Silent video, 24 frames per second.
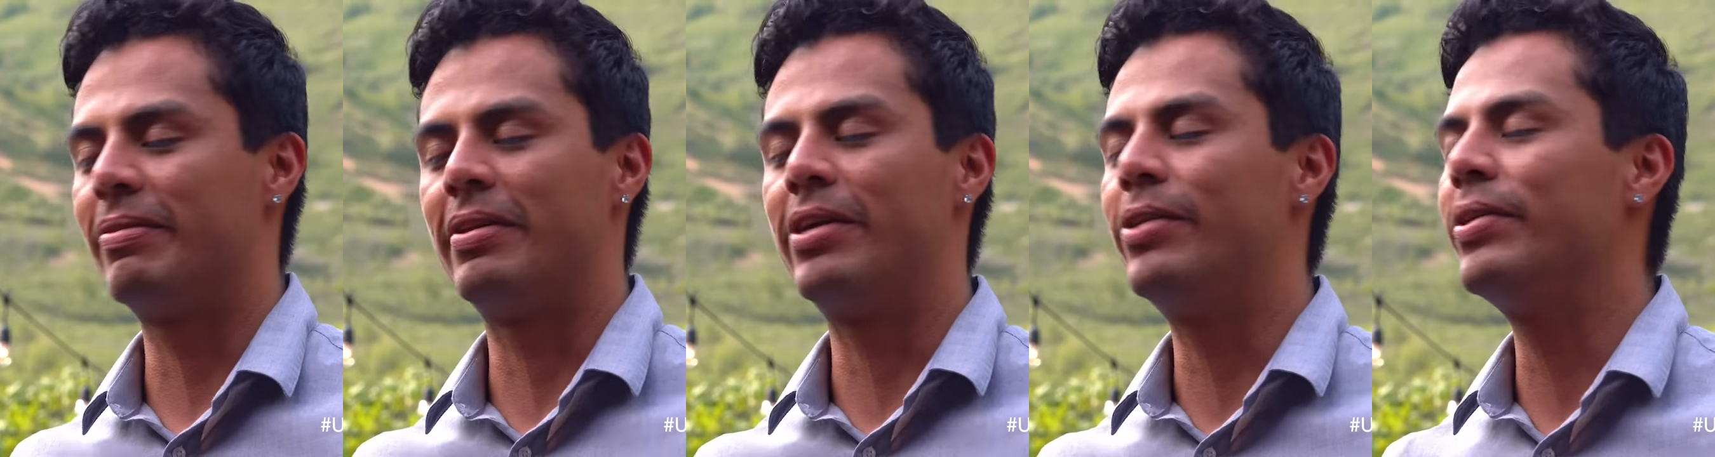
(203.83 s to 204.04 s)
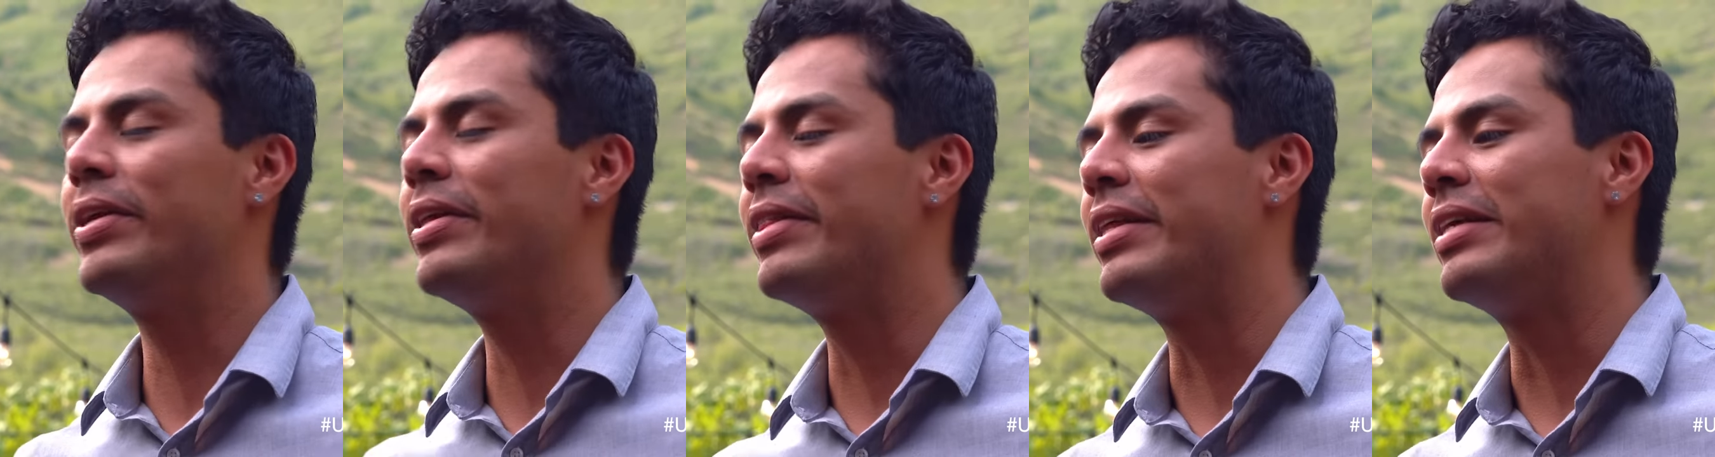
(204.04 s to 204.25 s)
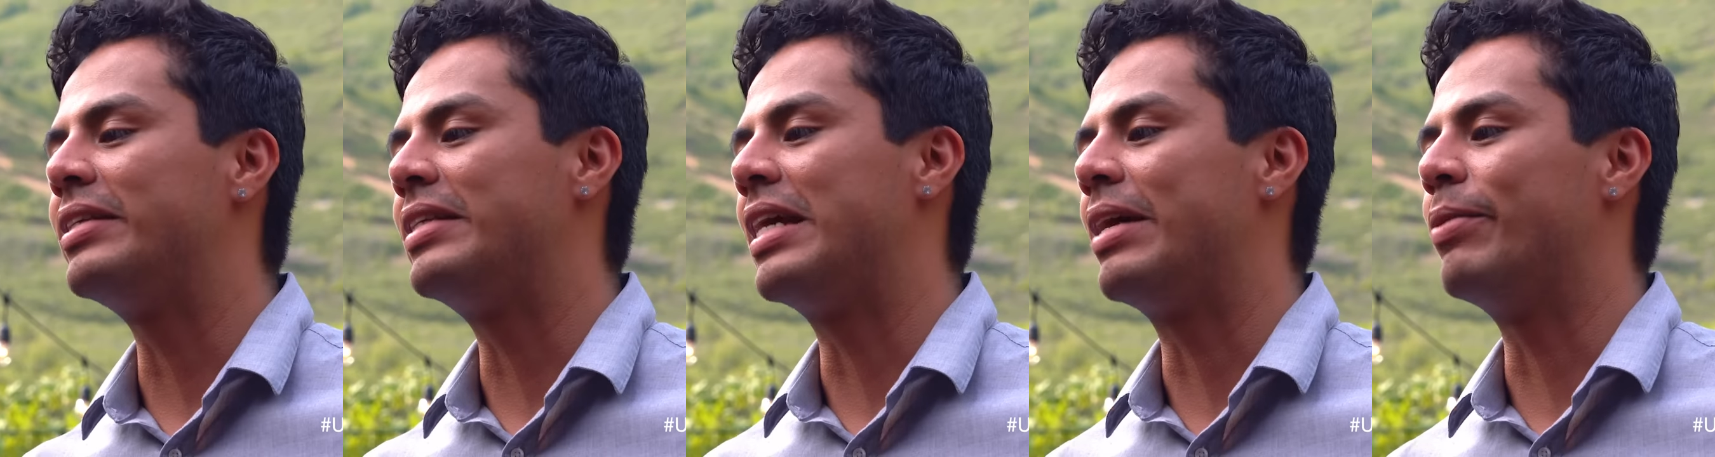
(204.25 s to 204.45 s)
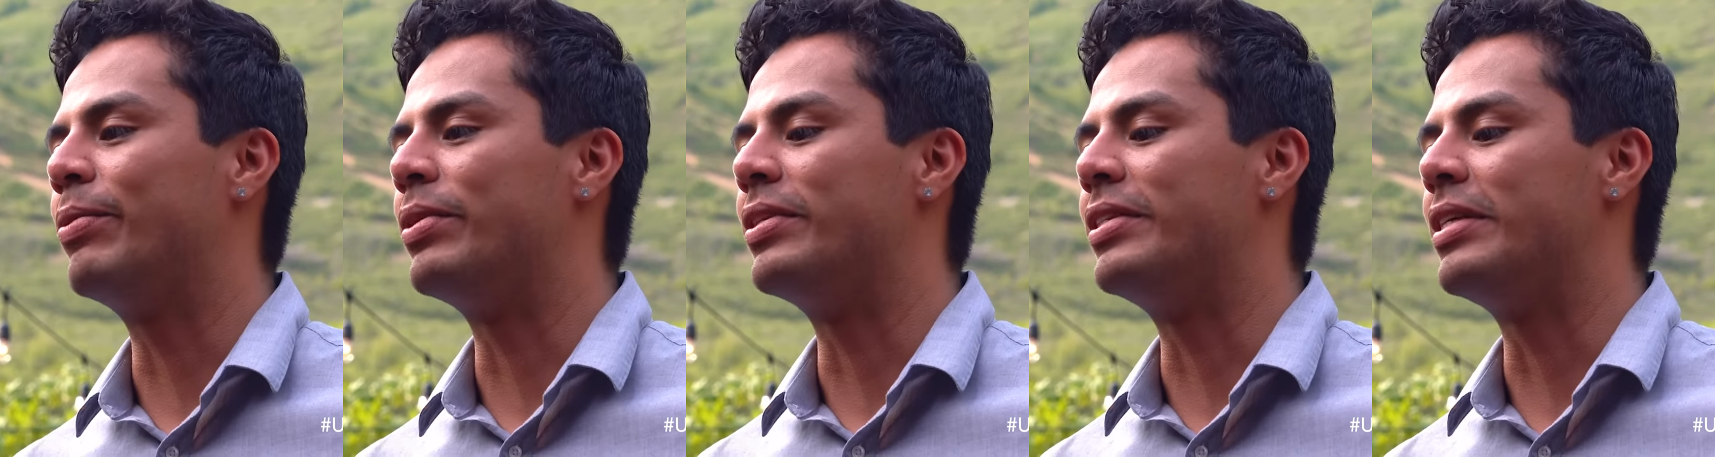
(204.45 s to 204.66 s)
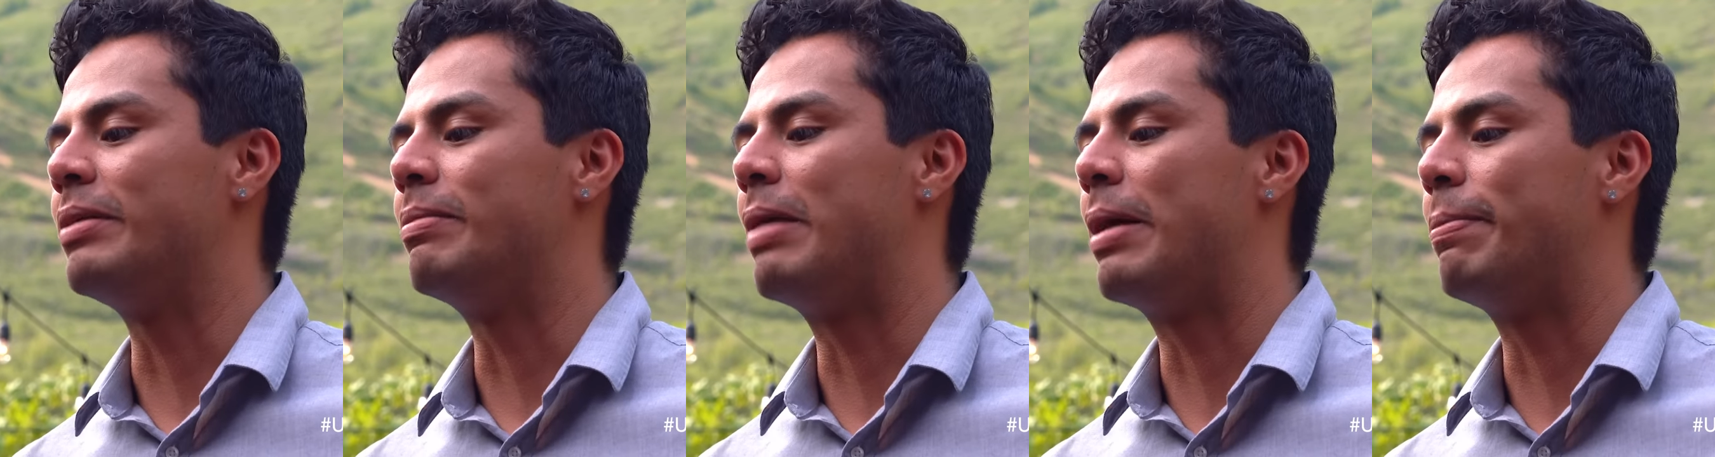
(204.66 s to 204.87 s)
the only things I would
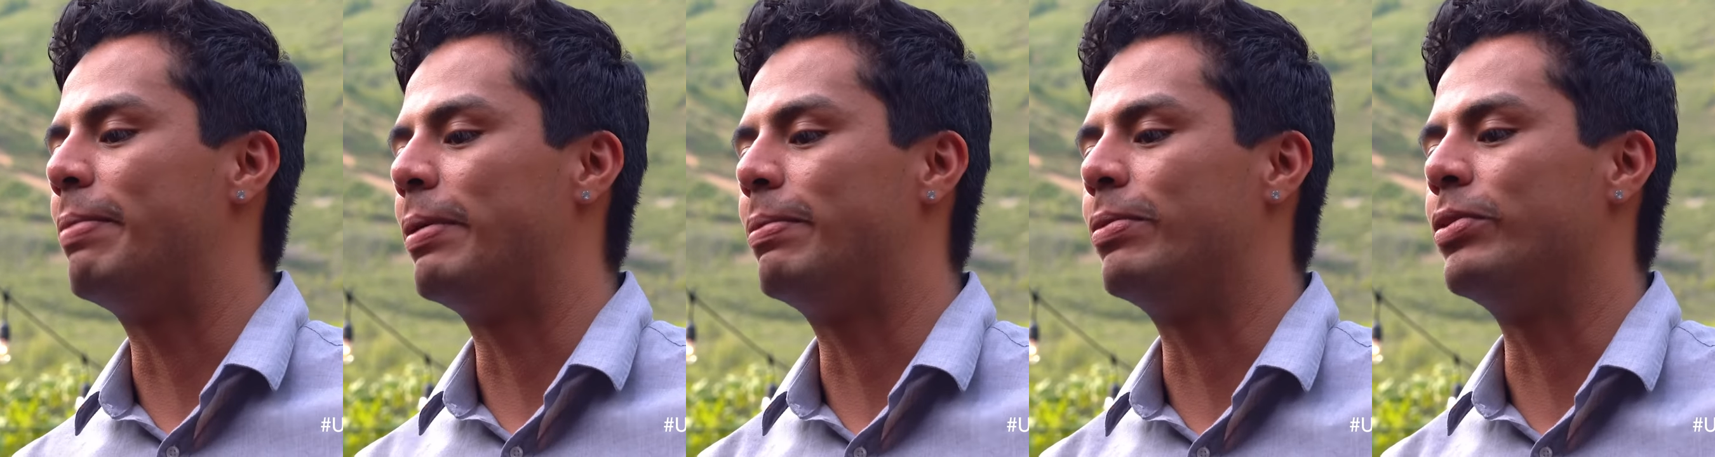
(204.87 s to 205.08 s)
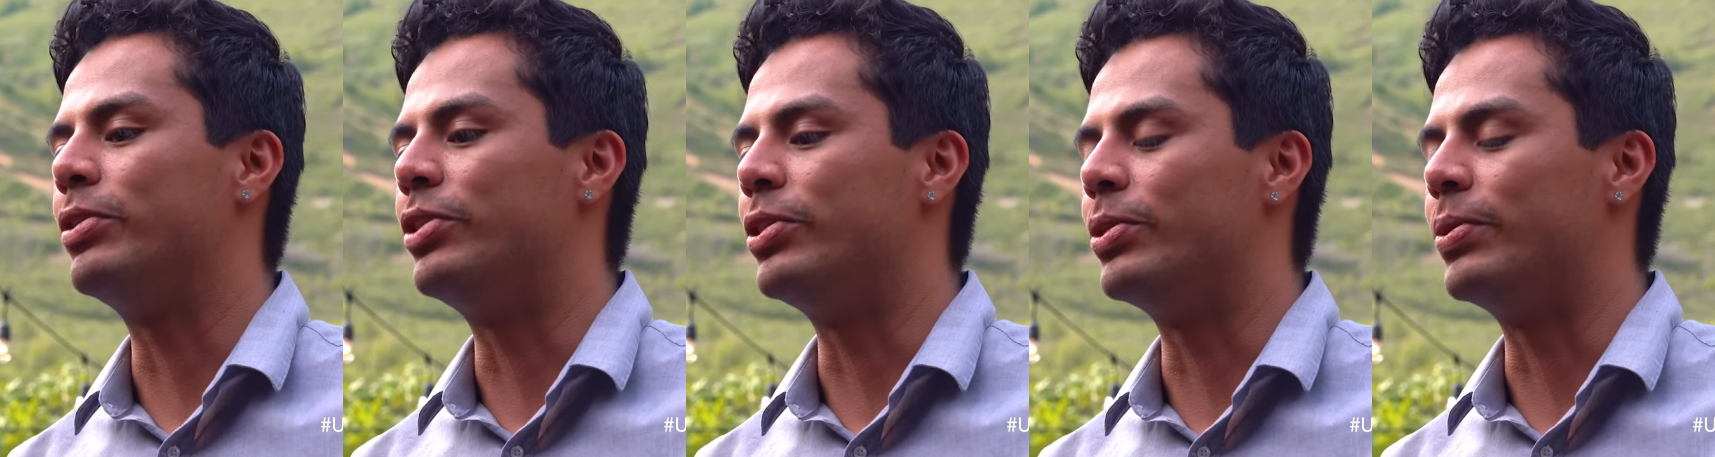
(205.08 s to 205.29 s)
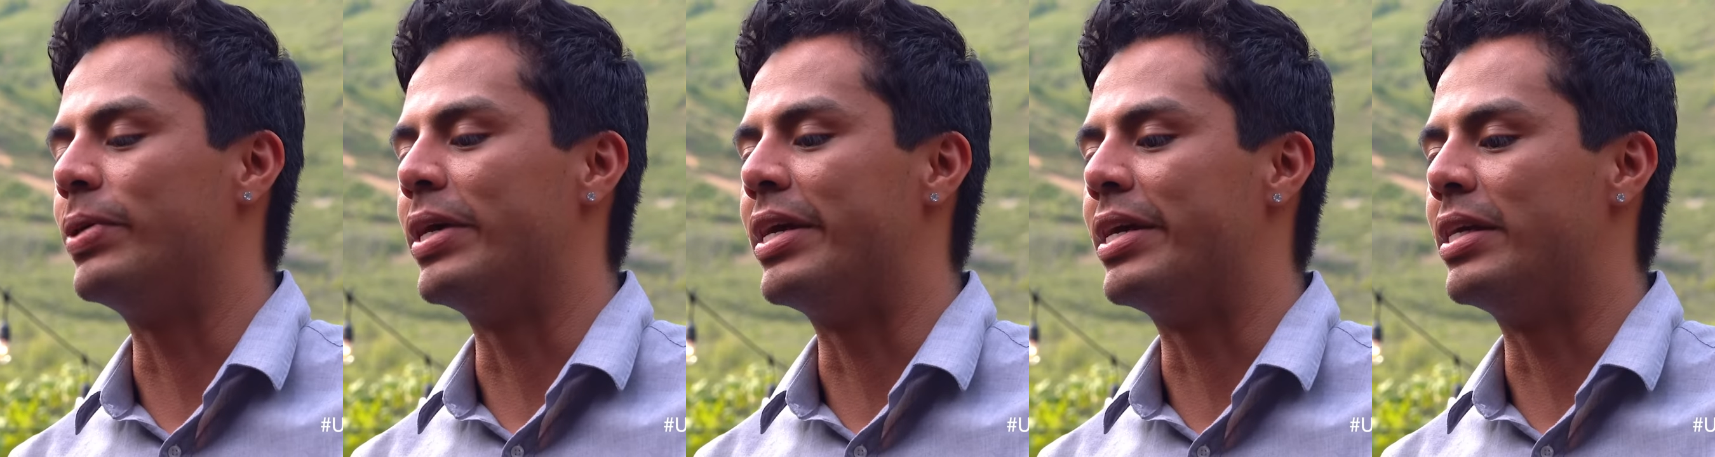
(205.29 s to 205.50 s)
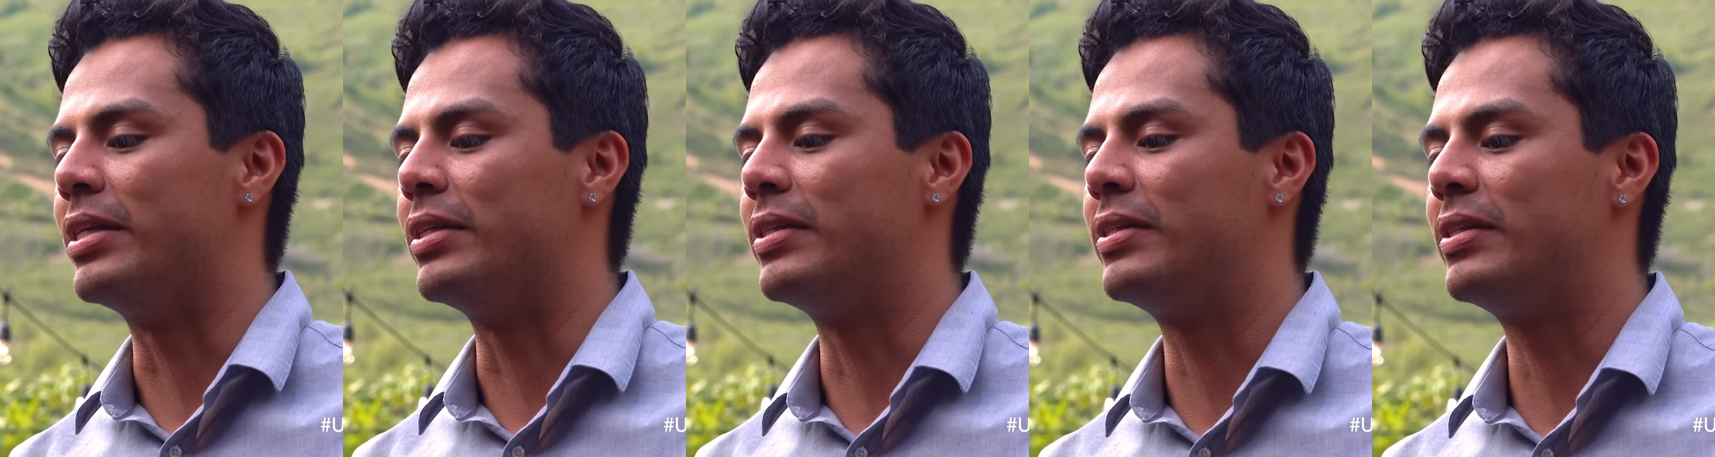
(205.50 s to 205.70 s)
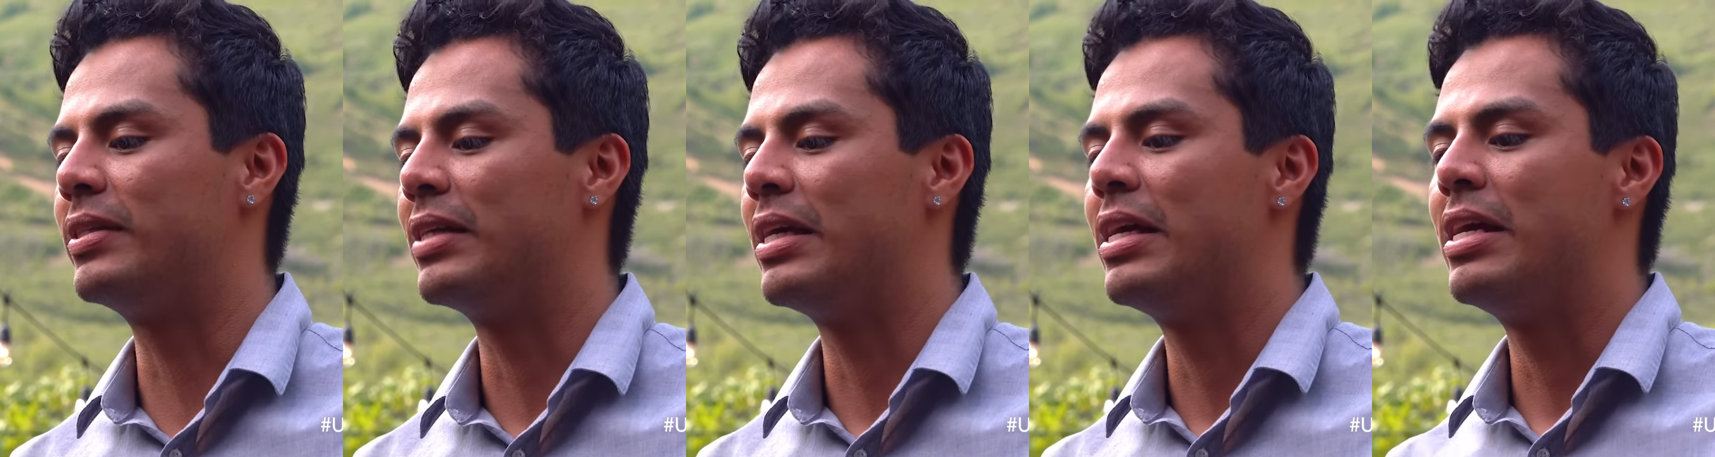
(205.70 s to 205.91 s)
see my people do
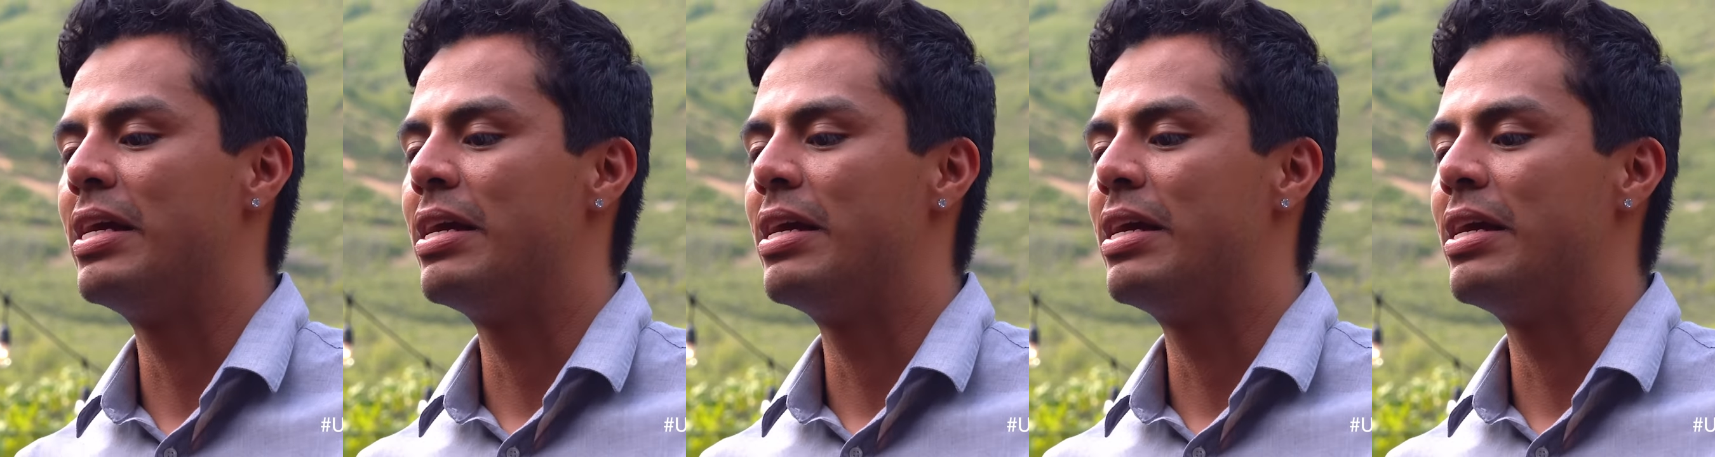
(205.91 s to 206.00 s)
is